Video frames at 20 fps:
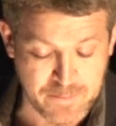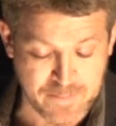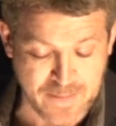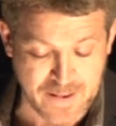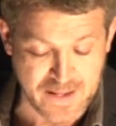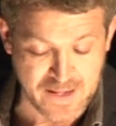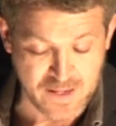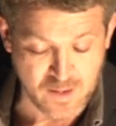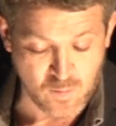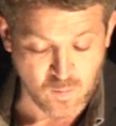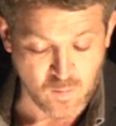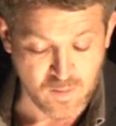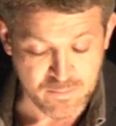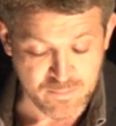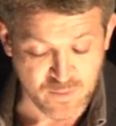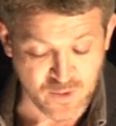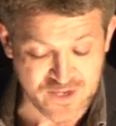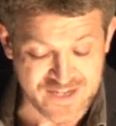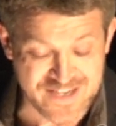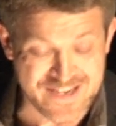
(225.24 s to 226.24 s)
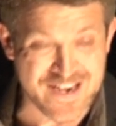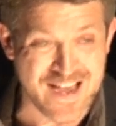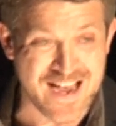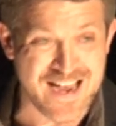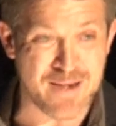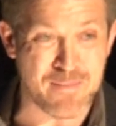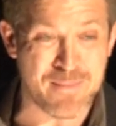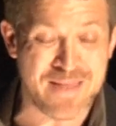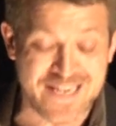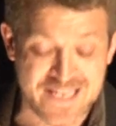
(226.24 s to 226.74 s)
by
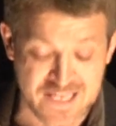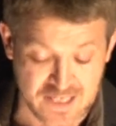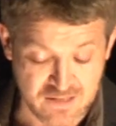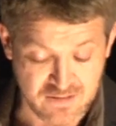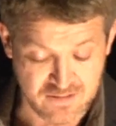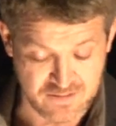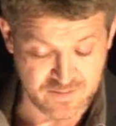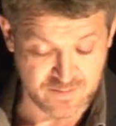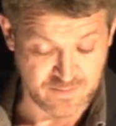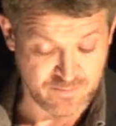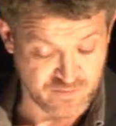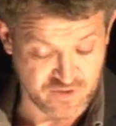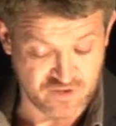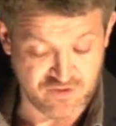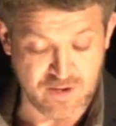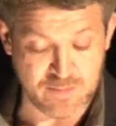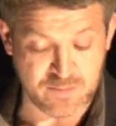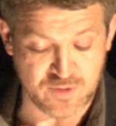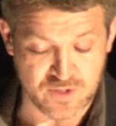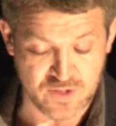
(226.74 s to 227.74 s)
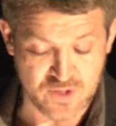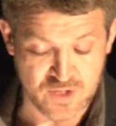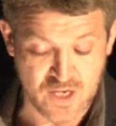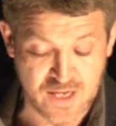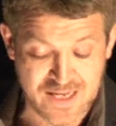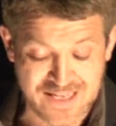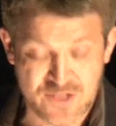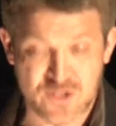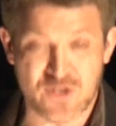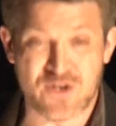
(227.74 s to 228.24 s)
1.9 million prescriptions
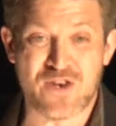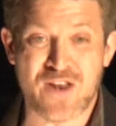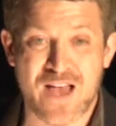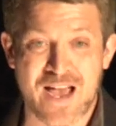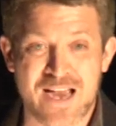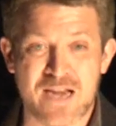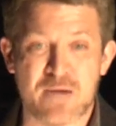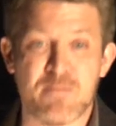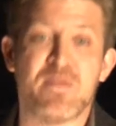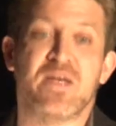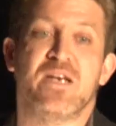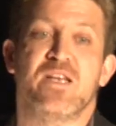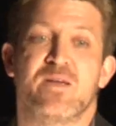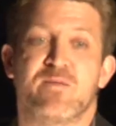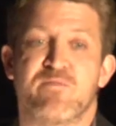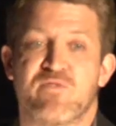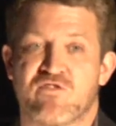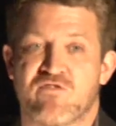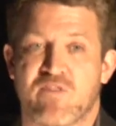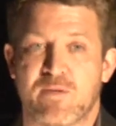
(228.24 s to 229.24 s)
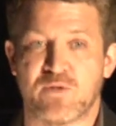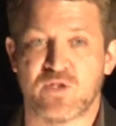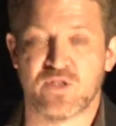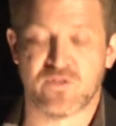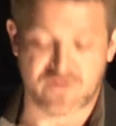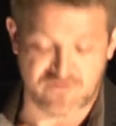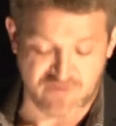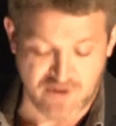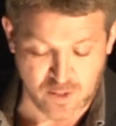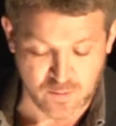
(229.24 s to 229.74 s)
to 9 million prescriptions
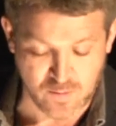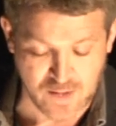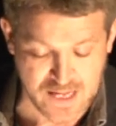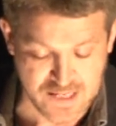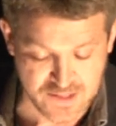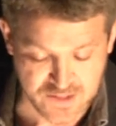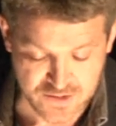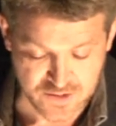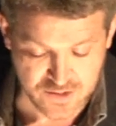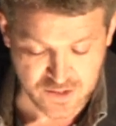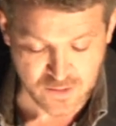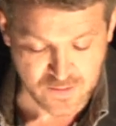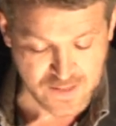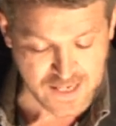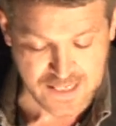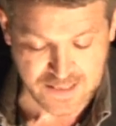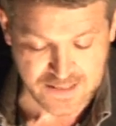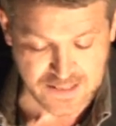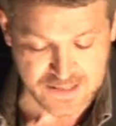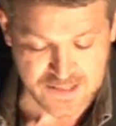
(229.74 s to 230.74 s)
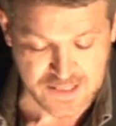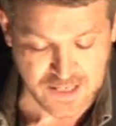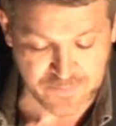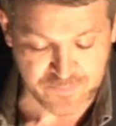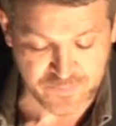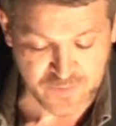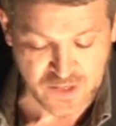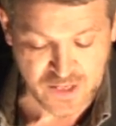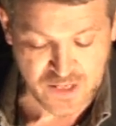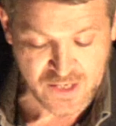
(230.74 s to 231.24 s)
for tranquilizers in the UK at that
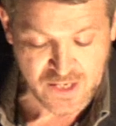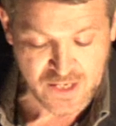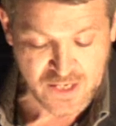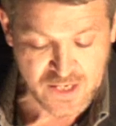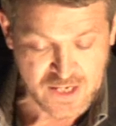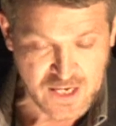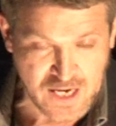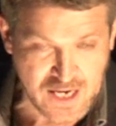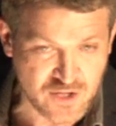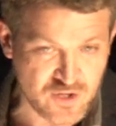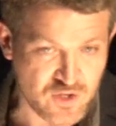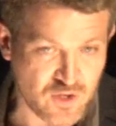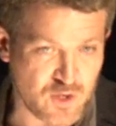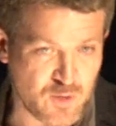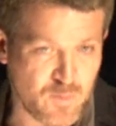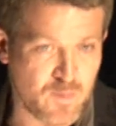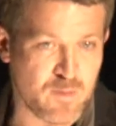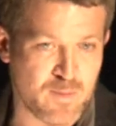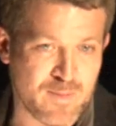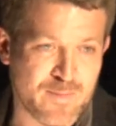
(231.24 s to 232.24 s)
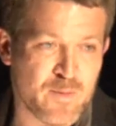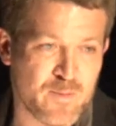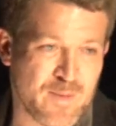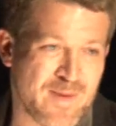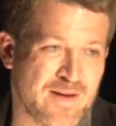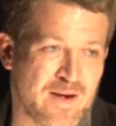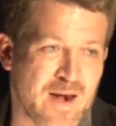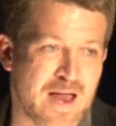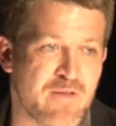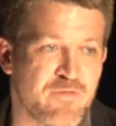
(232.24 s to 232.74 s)
time. And so we
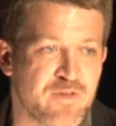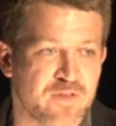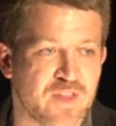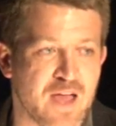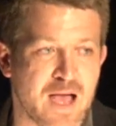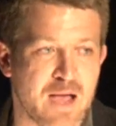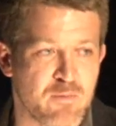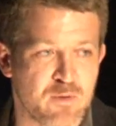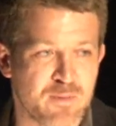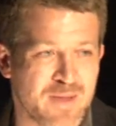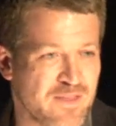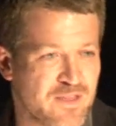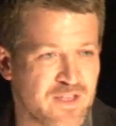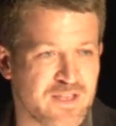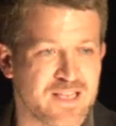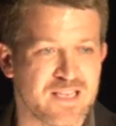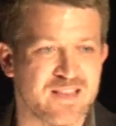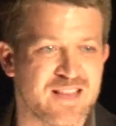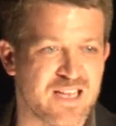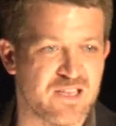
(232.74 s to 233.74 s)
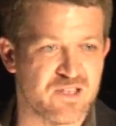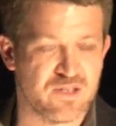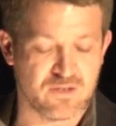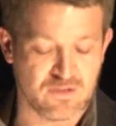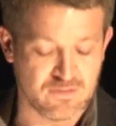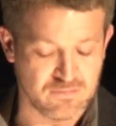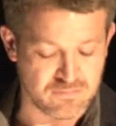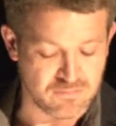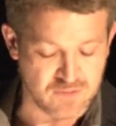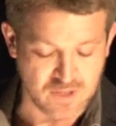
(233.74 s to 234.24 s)
might laugh at that. We might think that that's
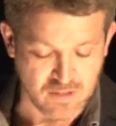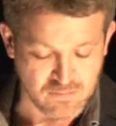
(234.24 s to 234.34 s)
an